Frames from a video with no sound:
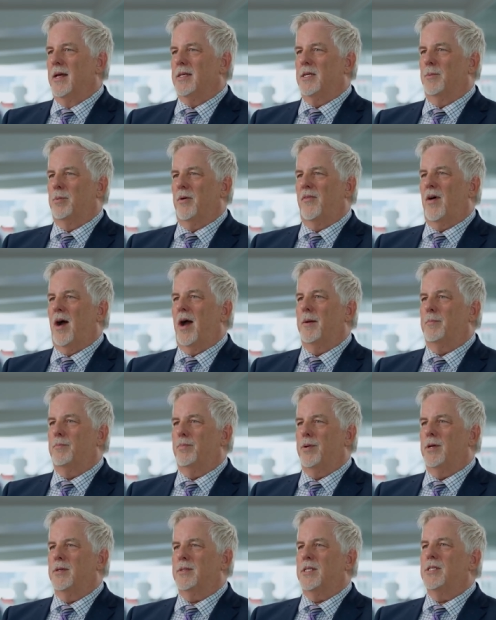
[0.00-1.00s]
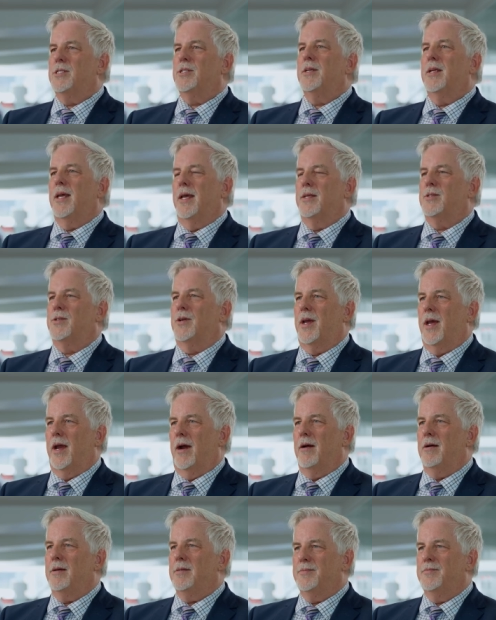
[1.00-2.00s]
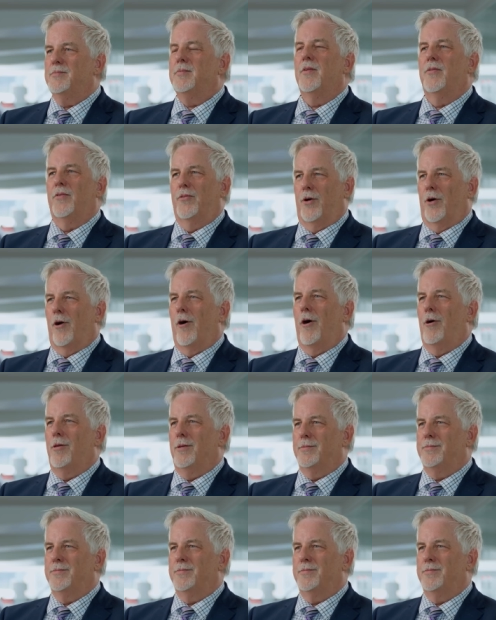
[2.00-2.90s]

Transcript: to provide precision cancer care for all.